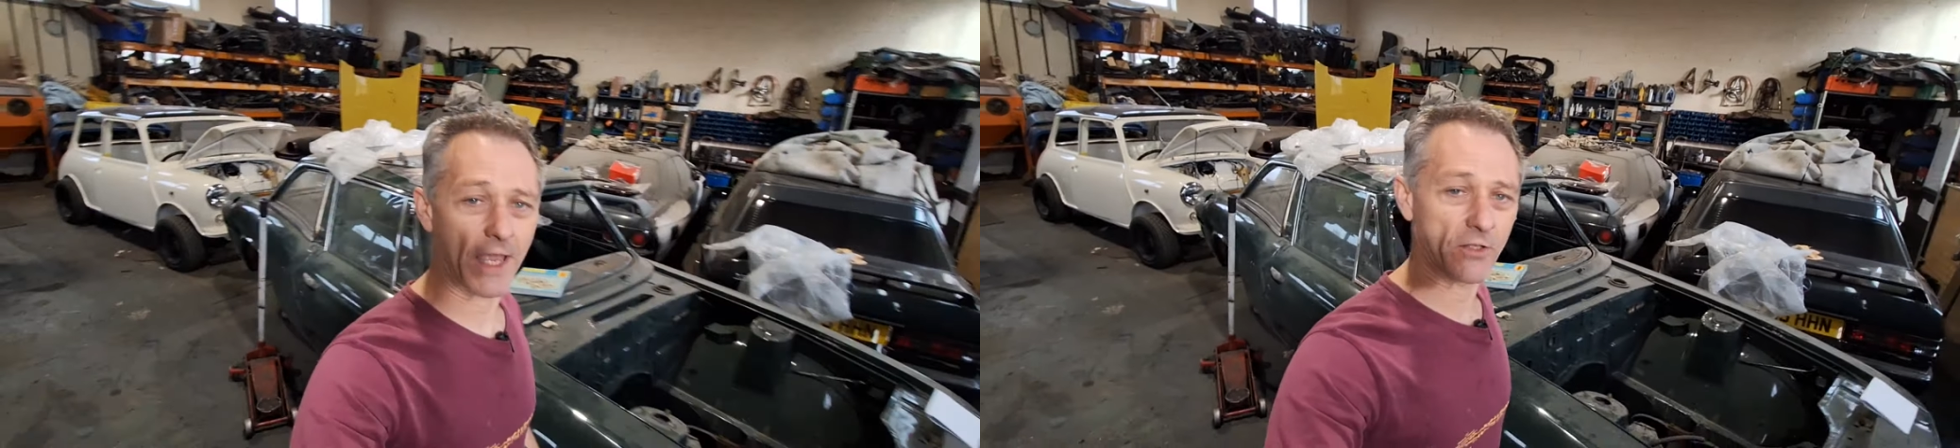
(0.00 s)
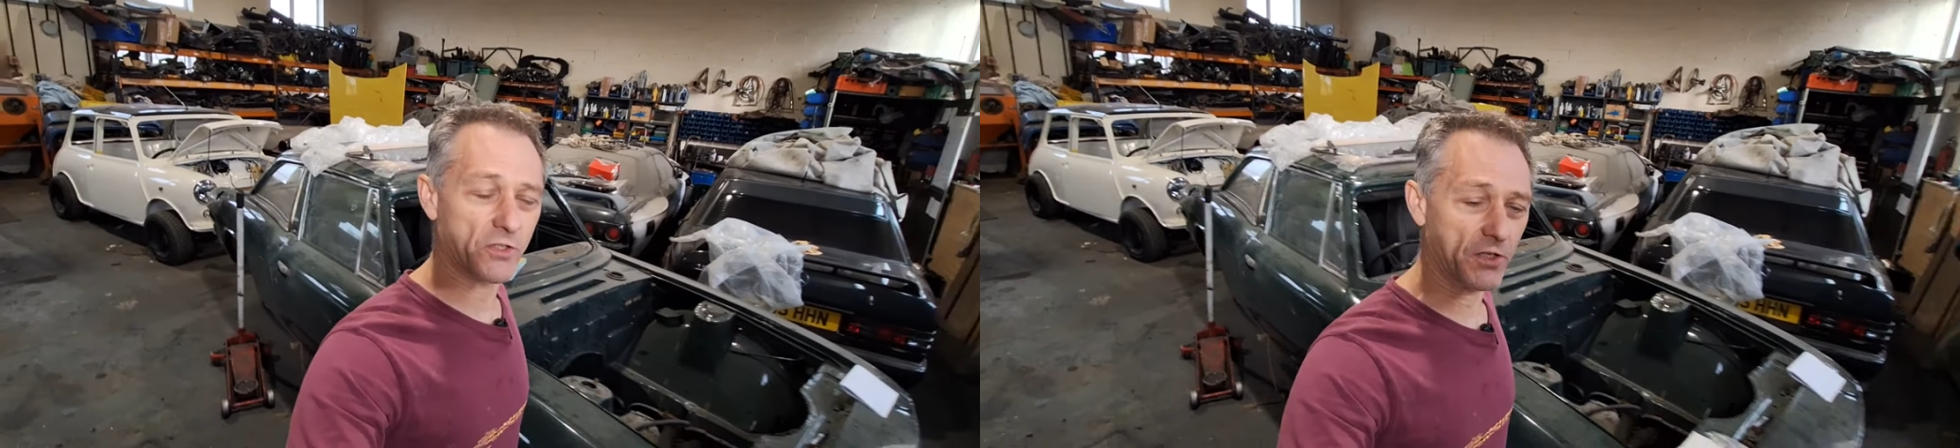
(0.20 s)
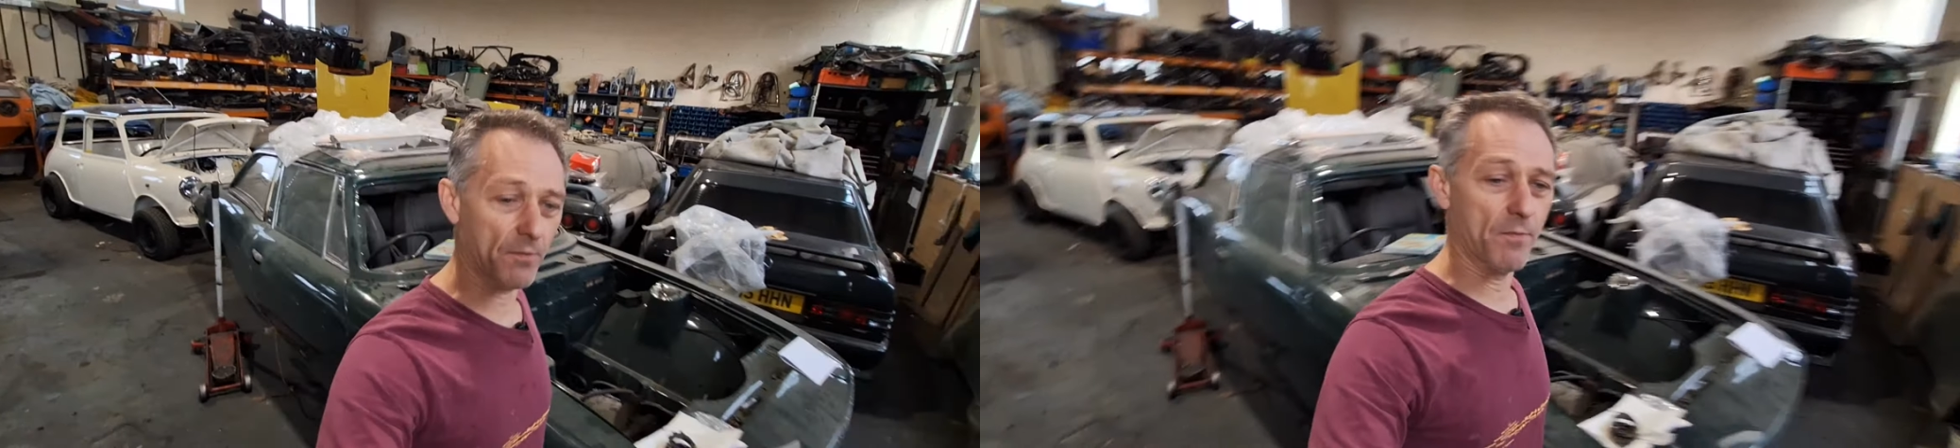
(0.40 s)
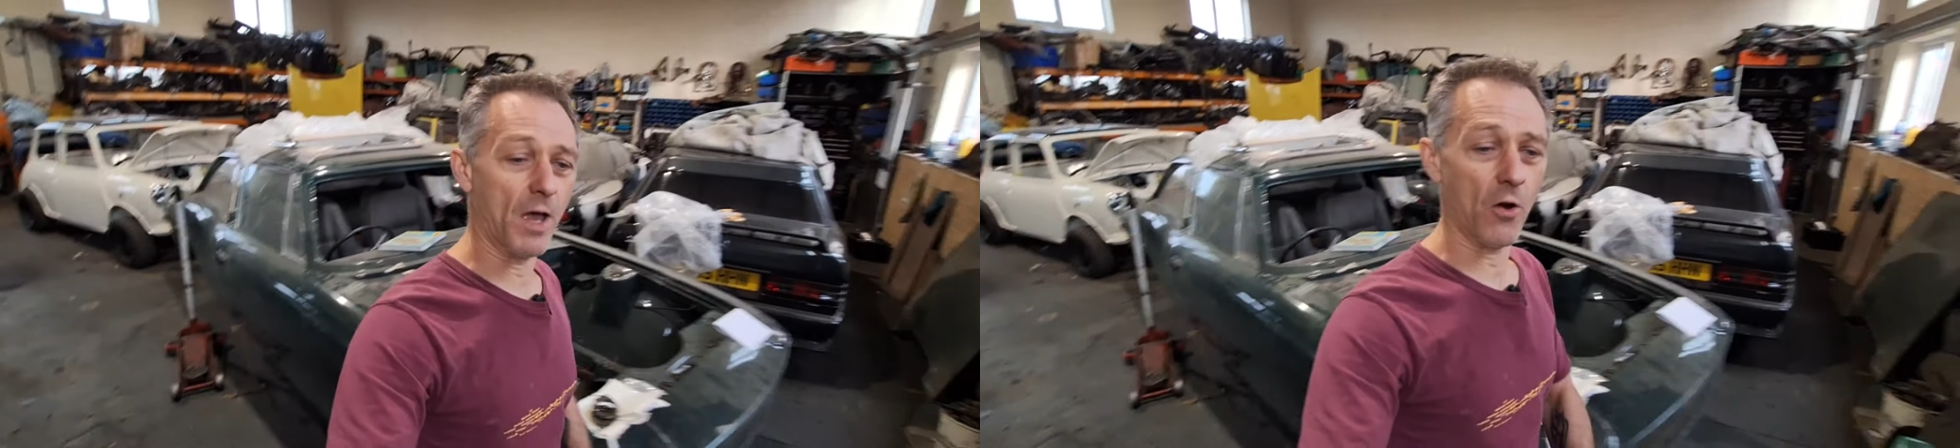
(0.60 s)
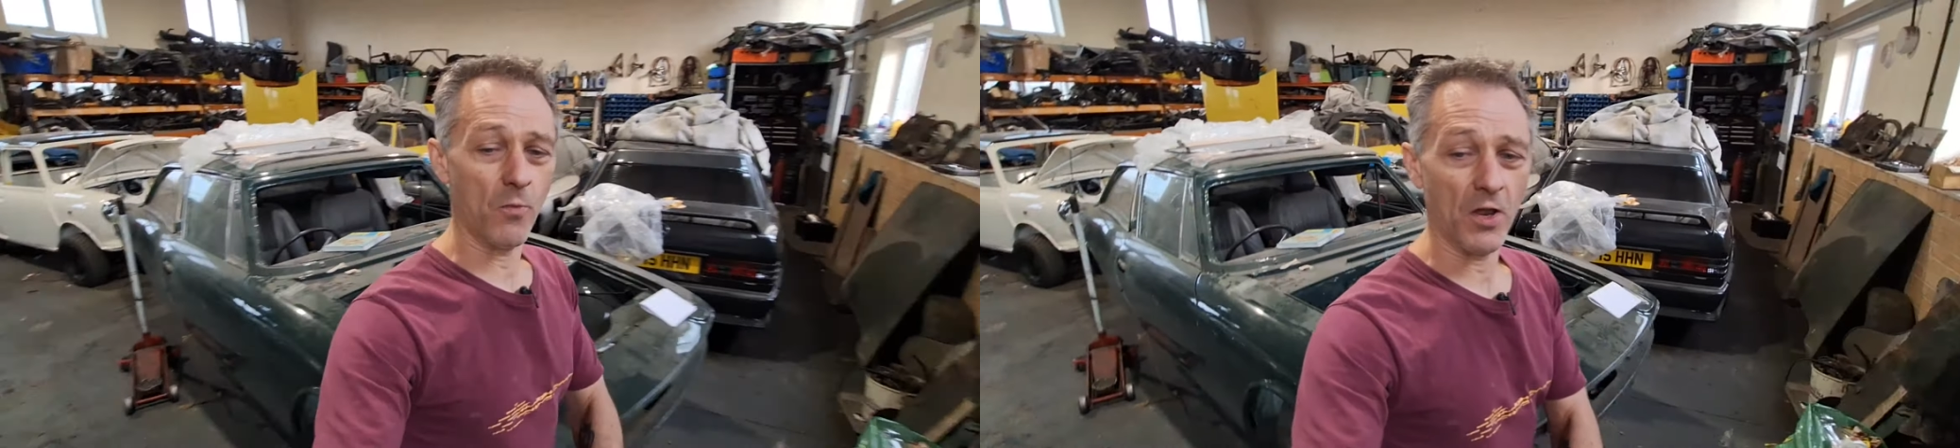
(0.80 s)
that just at the
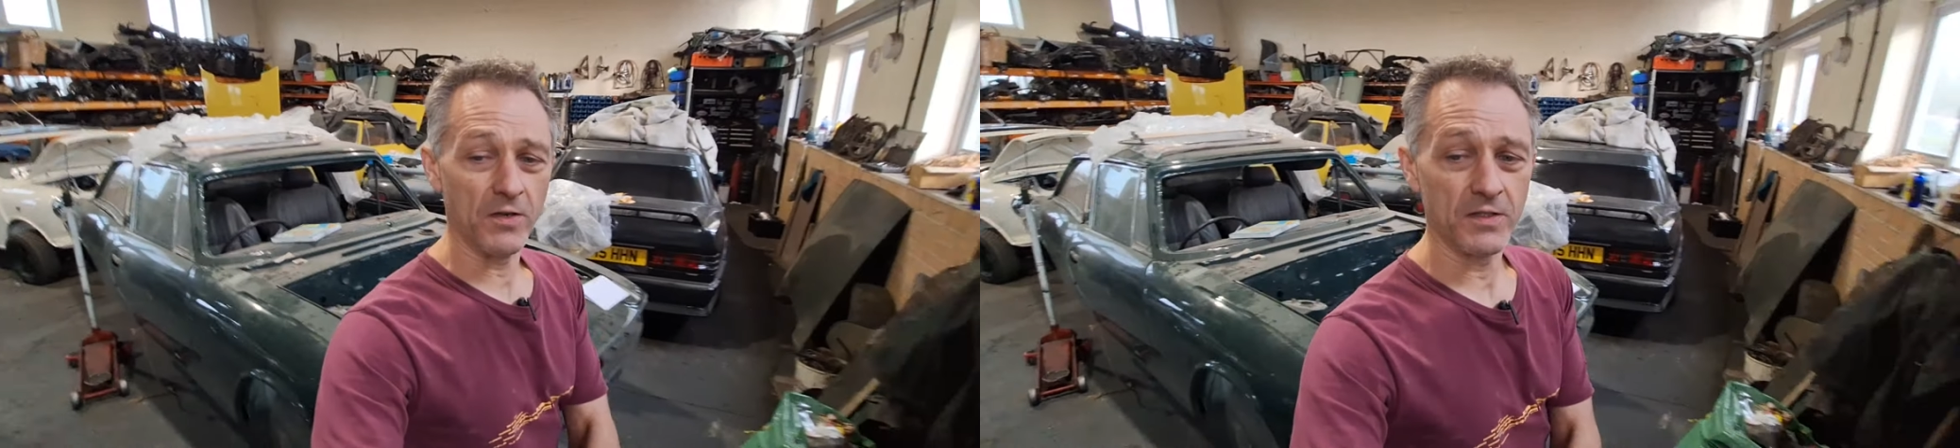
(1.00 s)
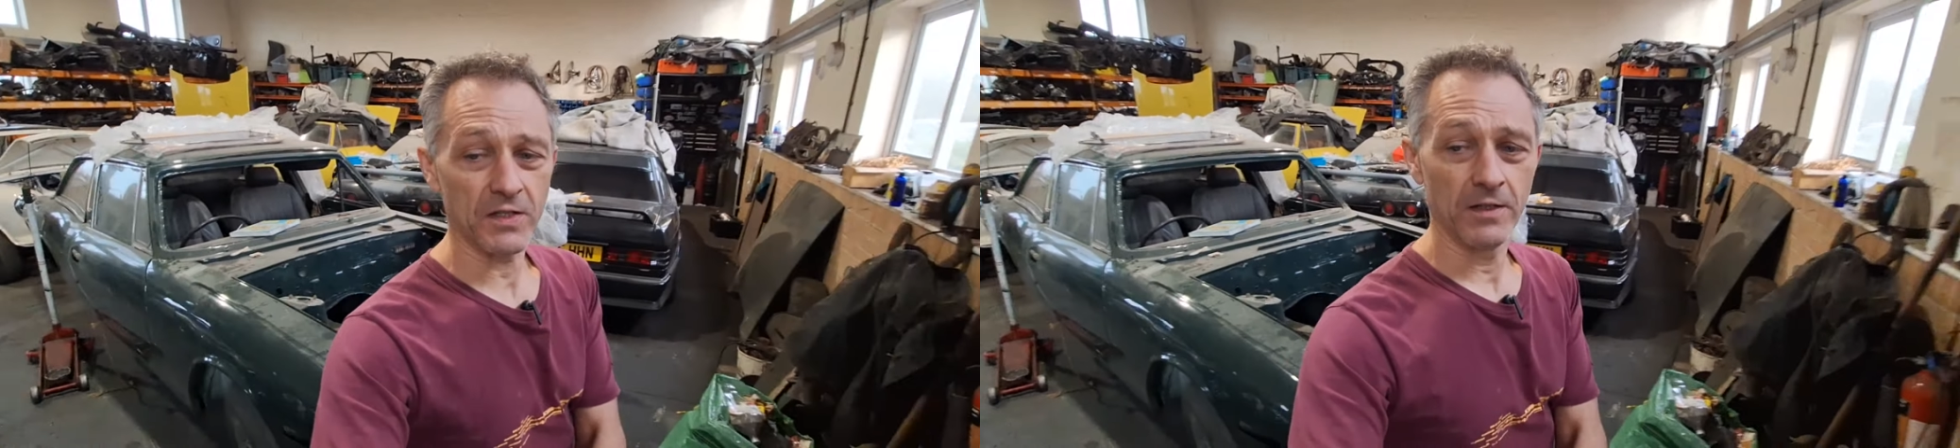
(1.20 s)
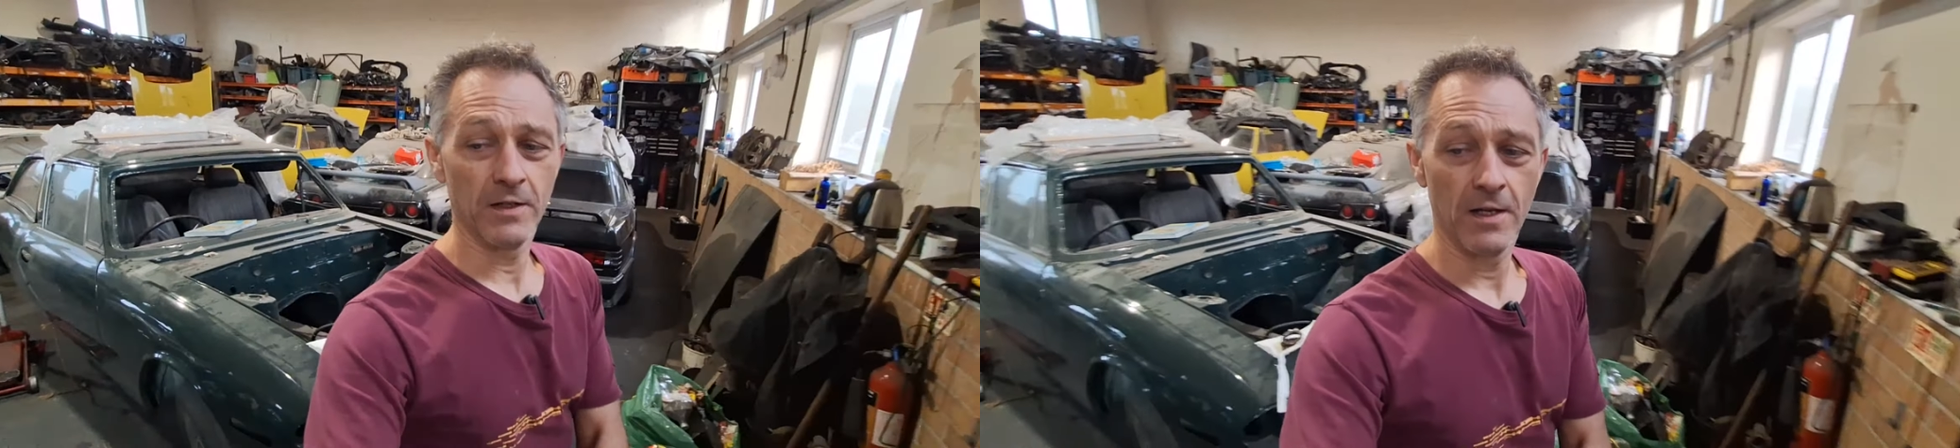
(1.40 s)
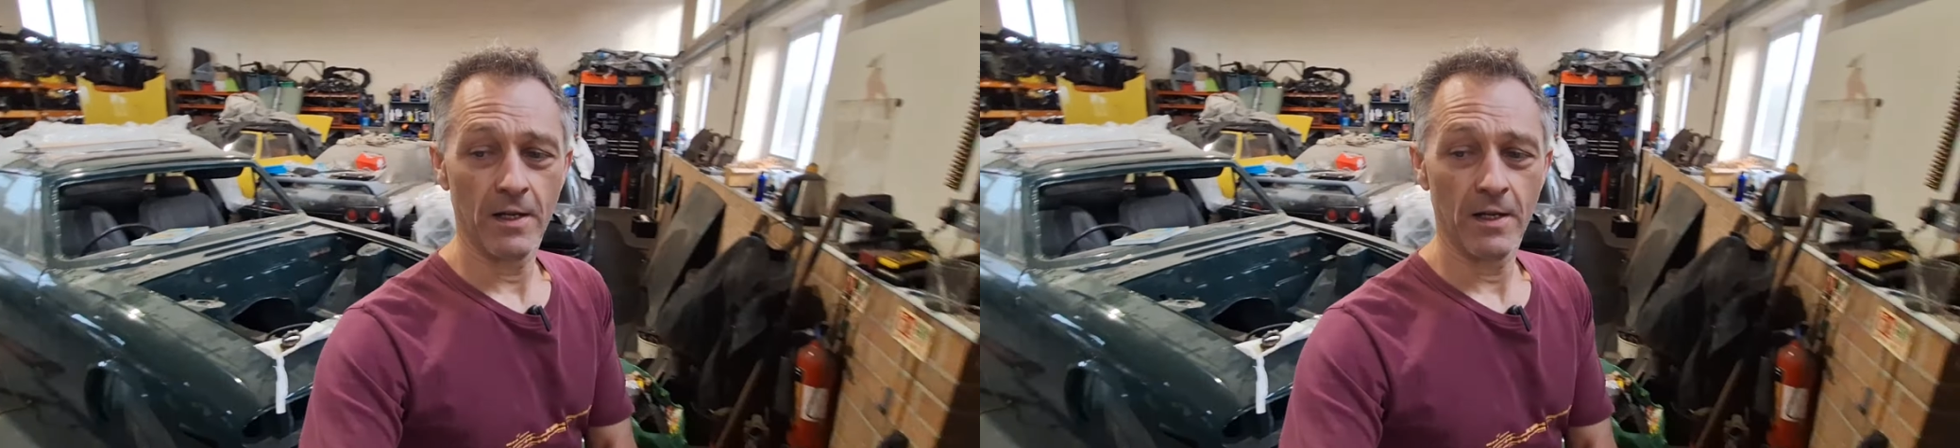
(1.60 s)
moment.